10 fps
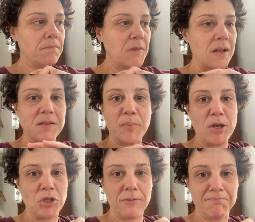
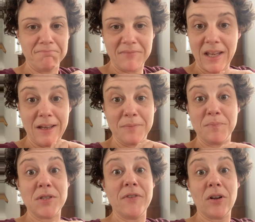constipation, like
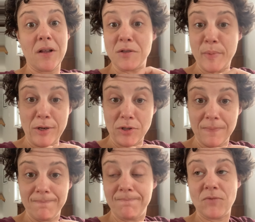severe
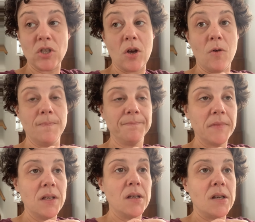constipation. So
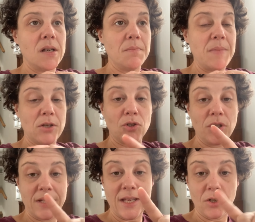make sure you
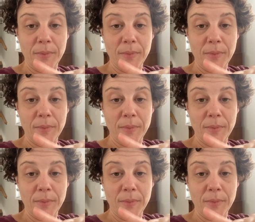take your